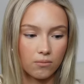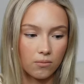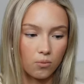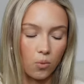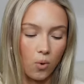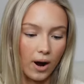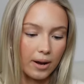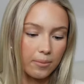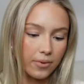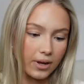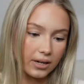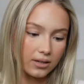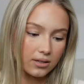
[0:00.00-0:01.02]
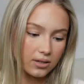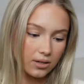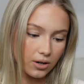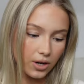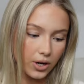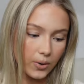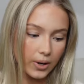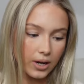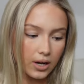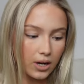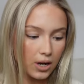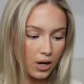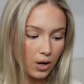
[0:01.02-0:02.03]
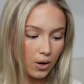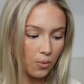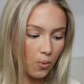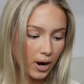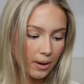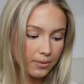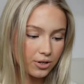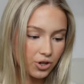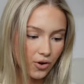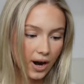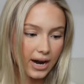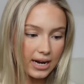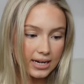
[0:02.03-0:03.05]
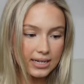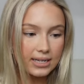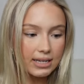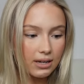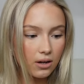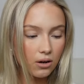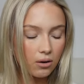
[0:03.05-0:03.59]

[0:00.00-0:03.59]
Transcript: wipe things to wipe the trays.